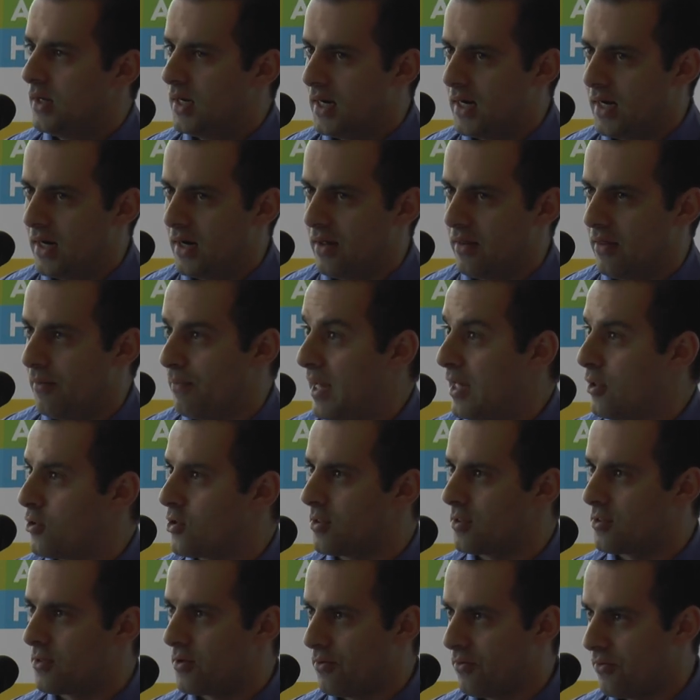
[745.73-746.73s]
the
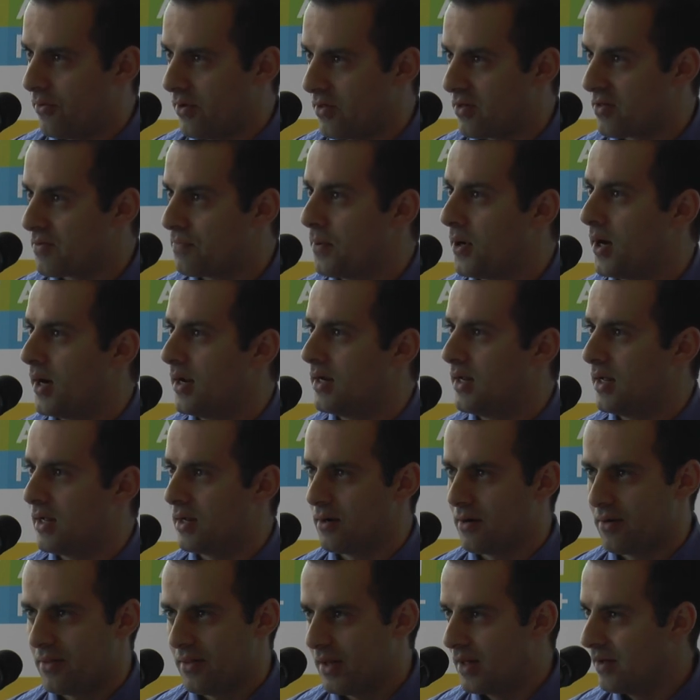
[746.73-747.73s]
patients are
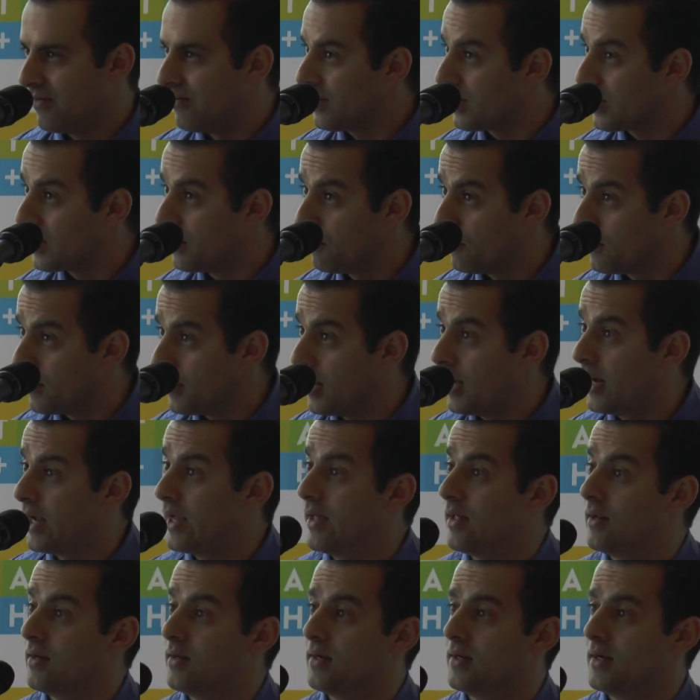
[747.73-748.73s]
responding. Are they even
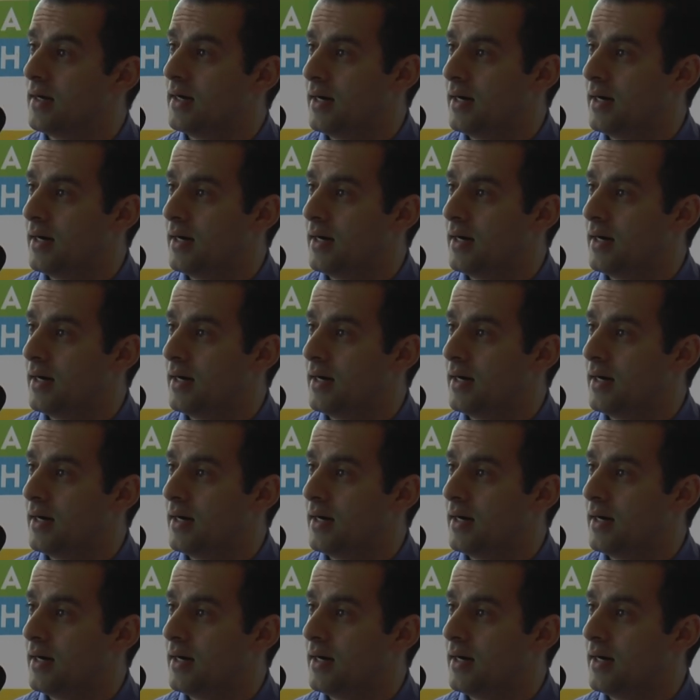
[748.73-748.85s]
compliant?